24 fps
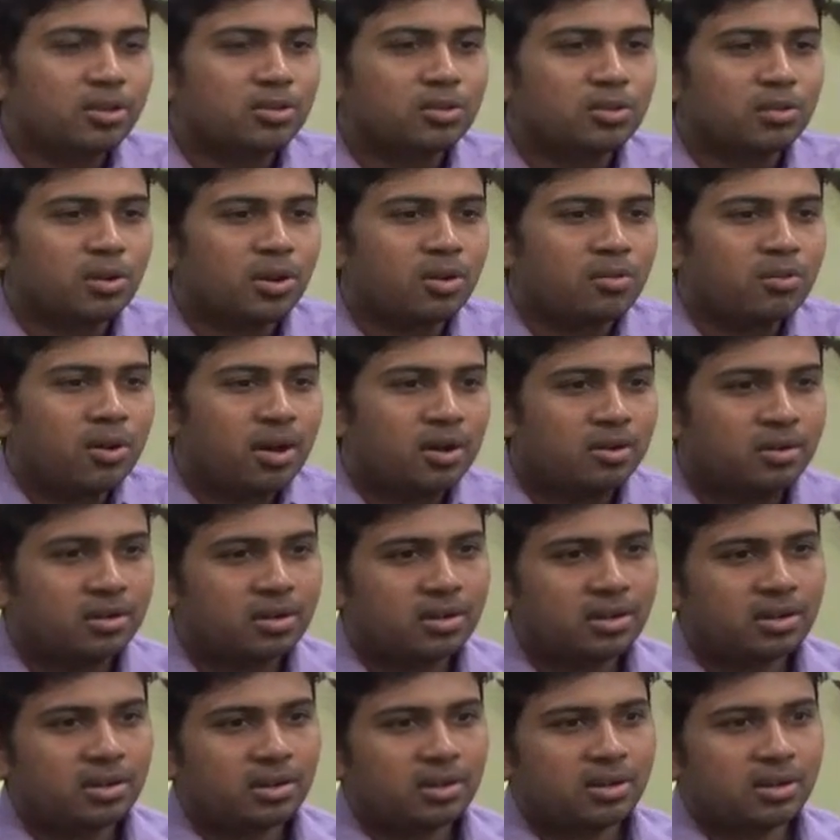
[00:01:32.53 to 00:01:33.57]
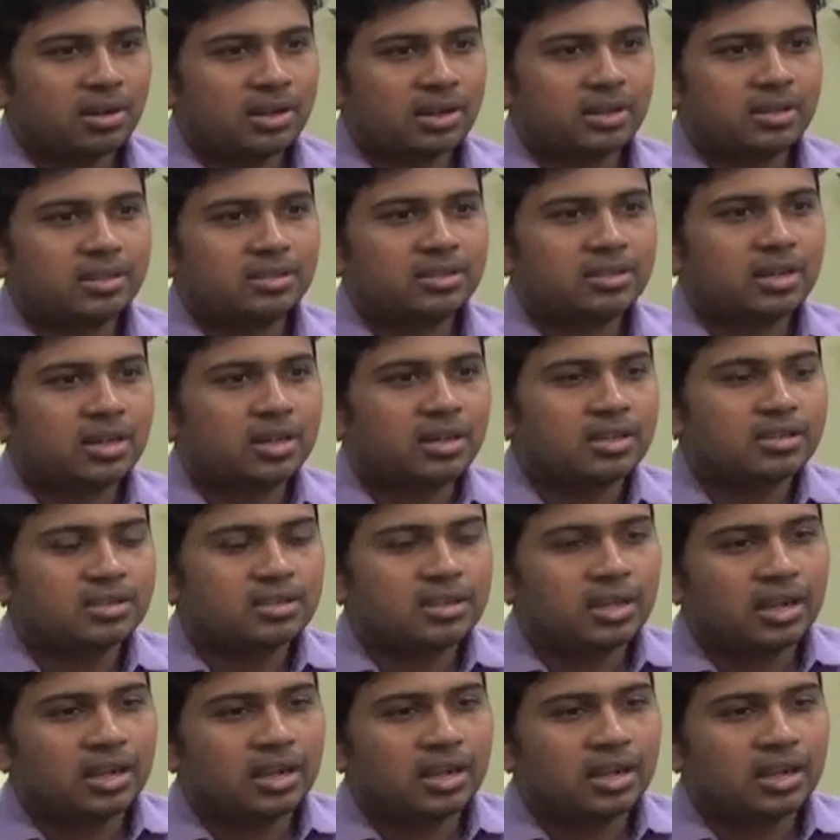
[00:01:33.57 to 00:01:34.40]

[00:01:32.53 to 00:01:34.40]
So now what it is done is